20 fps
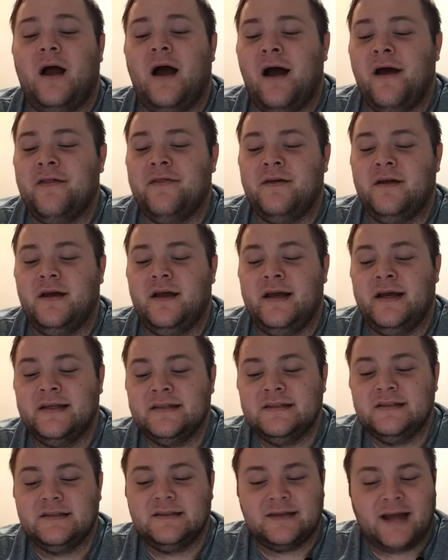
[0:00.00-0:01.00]
I think
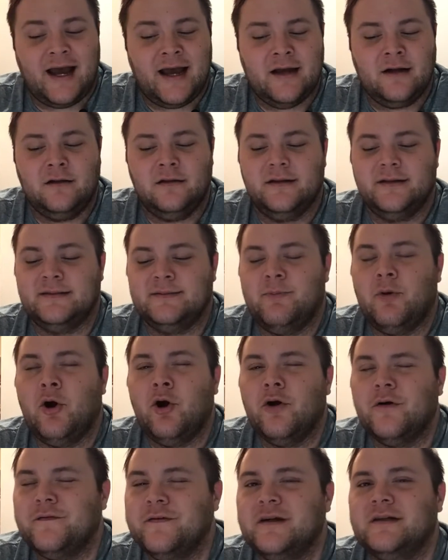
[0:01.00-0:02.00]
his style is
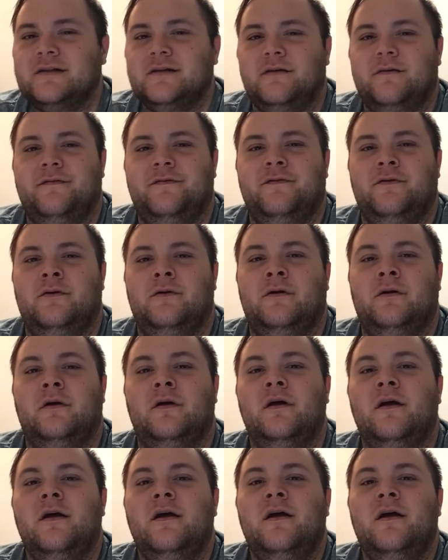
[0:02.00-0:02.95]
perfect for